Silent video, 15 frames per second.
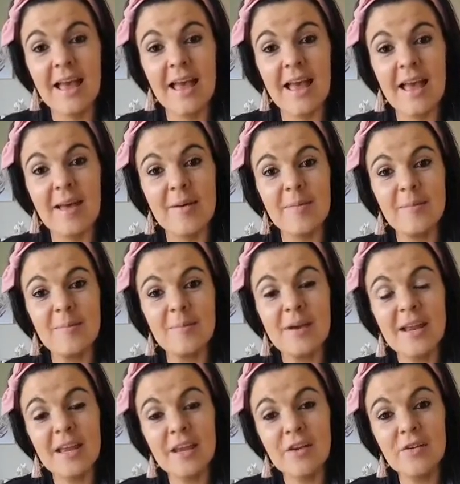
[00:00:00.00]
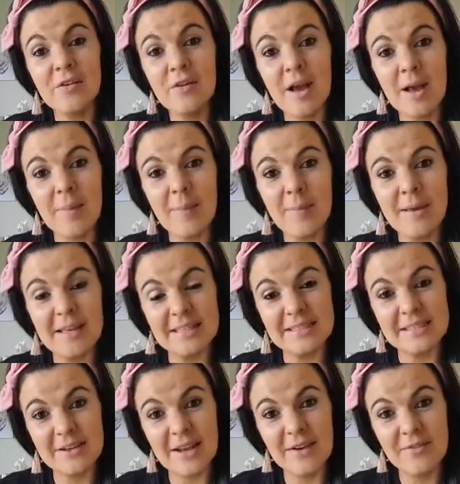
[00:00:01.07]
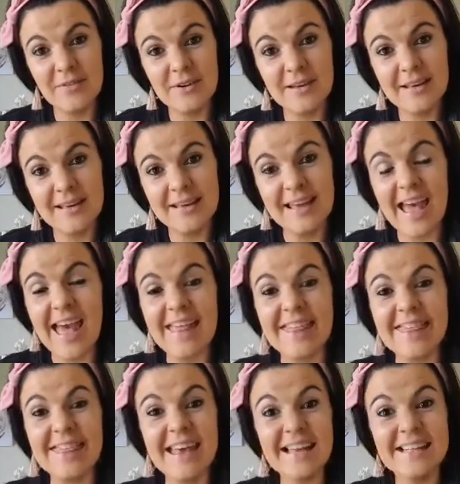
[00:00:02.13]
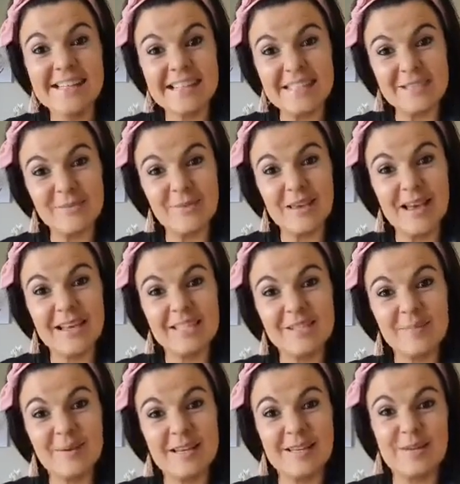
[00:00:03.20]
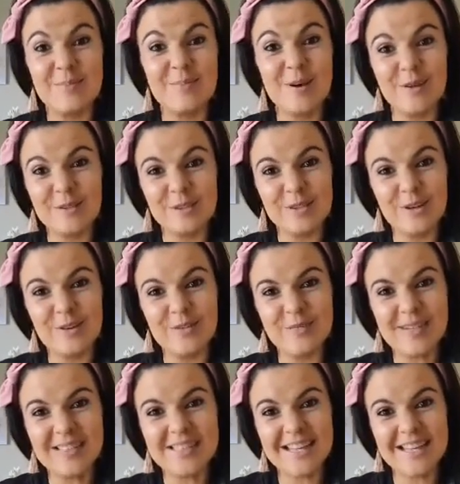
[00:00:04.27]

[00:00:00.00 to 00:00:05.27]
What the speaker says: But I grew up in South Africa and that is where I spend most of my